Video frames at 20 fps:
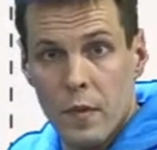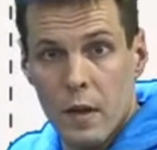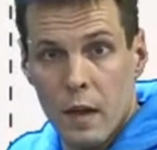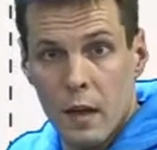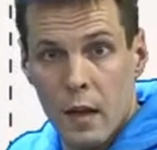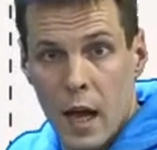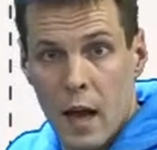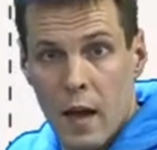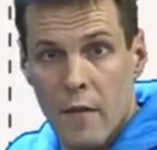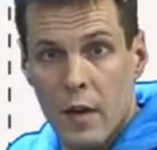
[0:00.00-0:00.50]

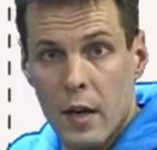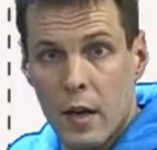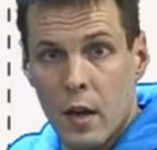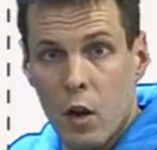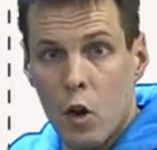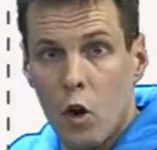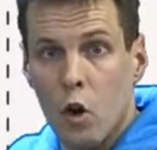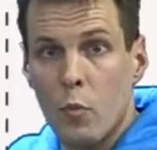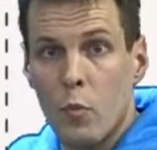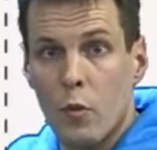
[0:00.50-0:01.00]
having a
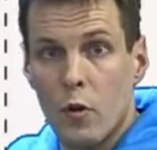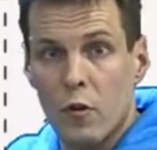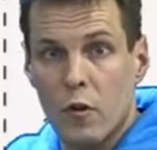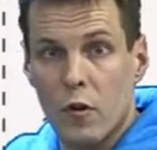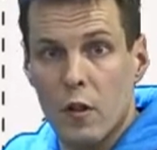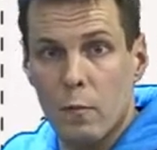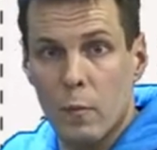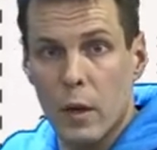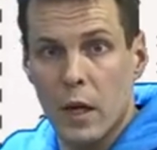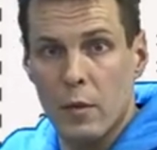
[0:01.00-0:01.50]
low birth
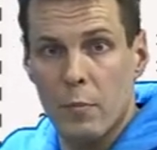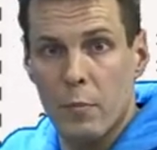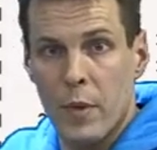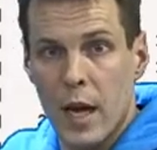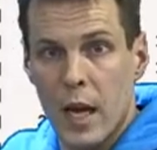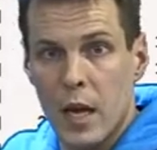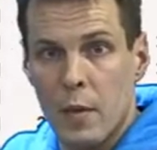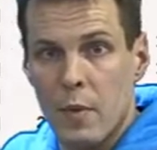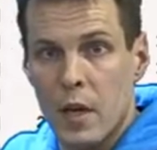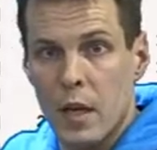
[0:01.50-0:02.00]
weight
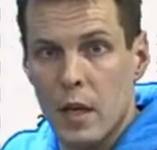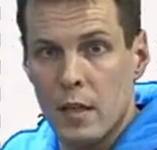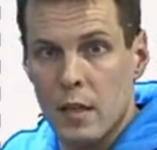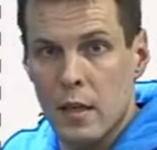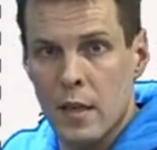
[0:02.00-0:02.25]
baby